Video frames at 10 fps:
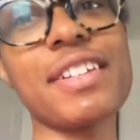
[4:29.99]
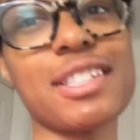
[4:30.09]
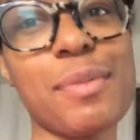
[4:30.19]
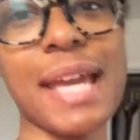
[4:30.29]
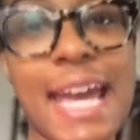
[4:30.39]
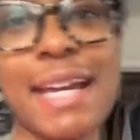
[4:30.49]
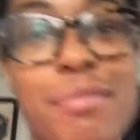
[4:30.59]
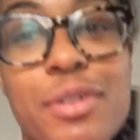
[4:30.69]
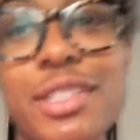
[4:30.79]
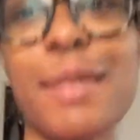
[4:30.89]
so we ate
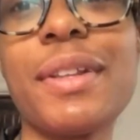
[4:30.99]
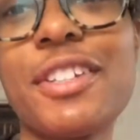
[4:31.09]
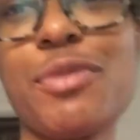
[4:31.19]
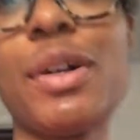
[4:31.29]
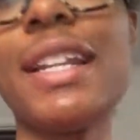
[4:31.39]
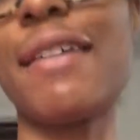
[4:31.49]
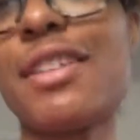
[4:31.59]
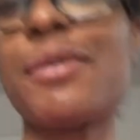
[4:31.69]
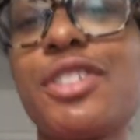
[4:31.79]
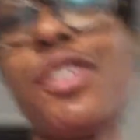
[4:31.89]
most of them, but there's one left,
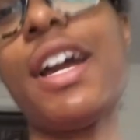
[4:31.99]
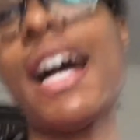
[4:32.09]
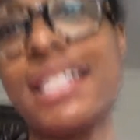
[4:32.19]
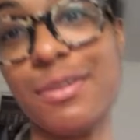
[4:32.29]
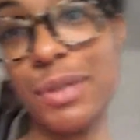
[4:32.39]
so I'm gonna show you guys